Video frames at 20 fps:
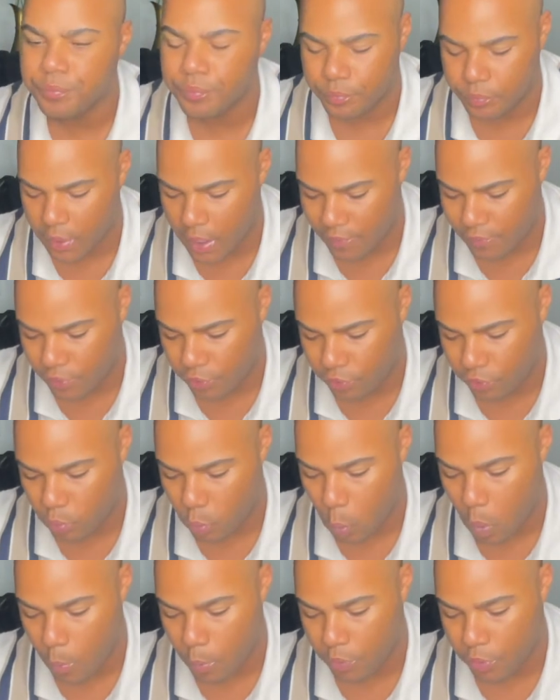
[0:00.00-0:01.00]
If it's the
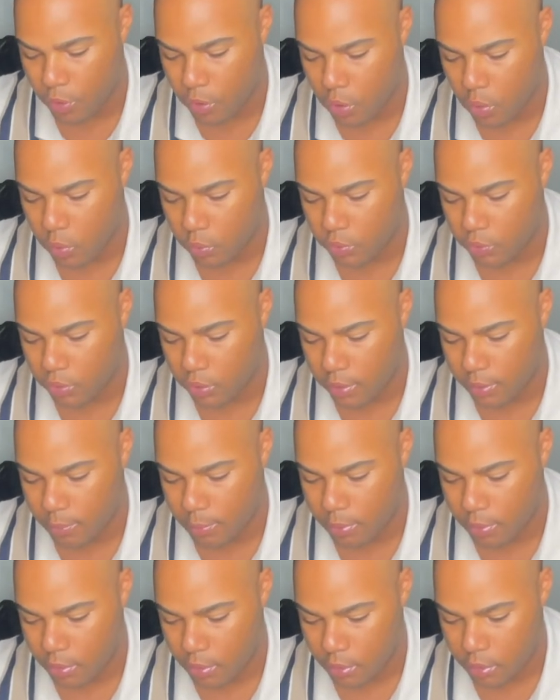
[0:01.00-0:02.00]
one with the gold tip,
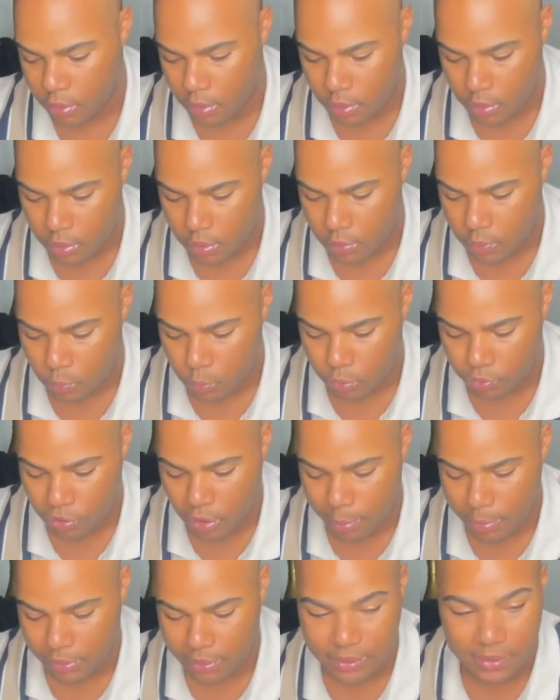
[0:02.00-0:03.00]
which I
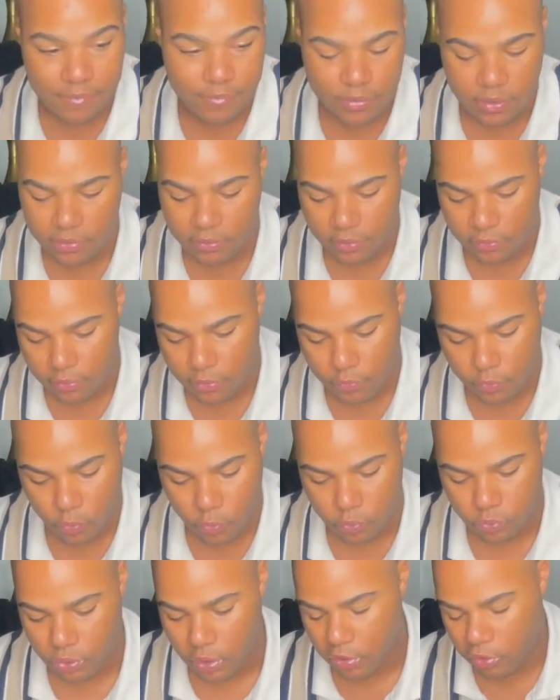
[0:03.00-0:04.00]
believe this is a
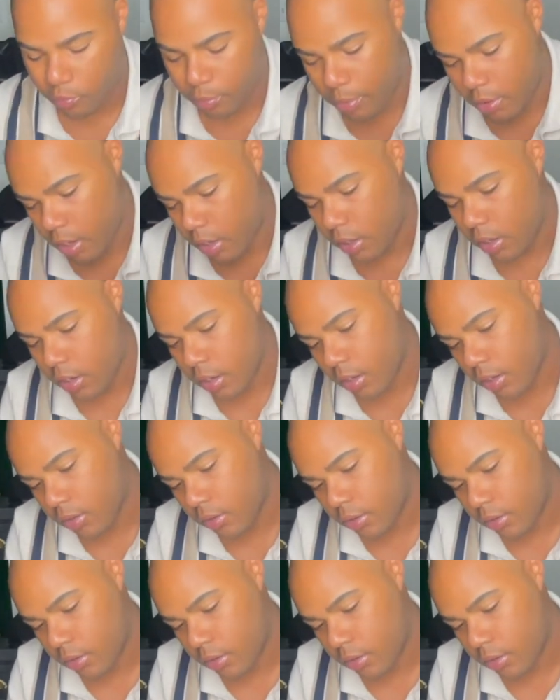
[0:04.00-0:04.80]
full-size product.